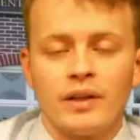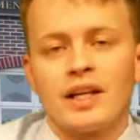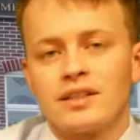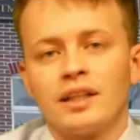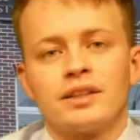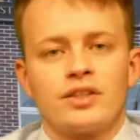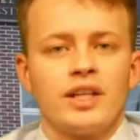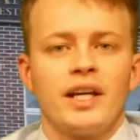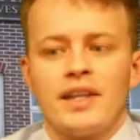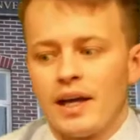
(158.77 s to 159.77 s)
Now that's not to
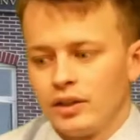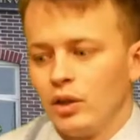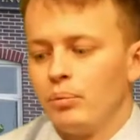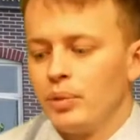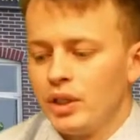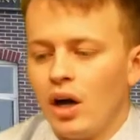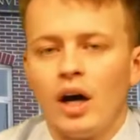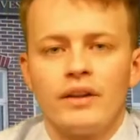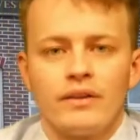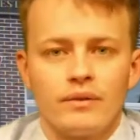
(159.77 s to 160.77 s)
say that,
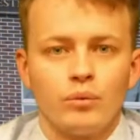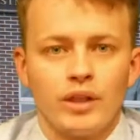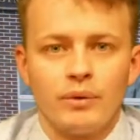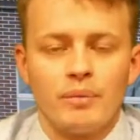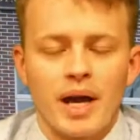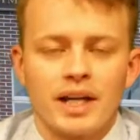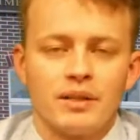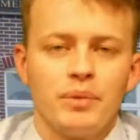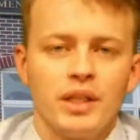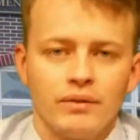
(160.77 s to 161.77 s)
beyond when they went back
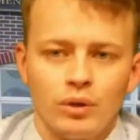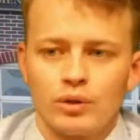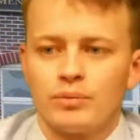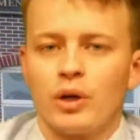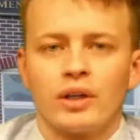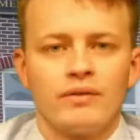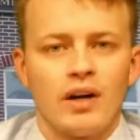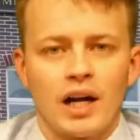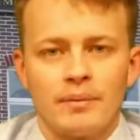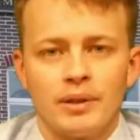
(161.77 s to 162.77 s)
into being a bullish market
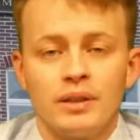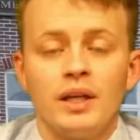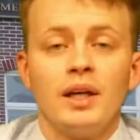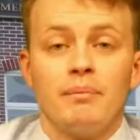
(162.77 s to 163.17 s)
environment,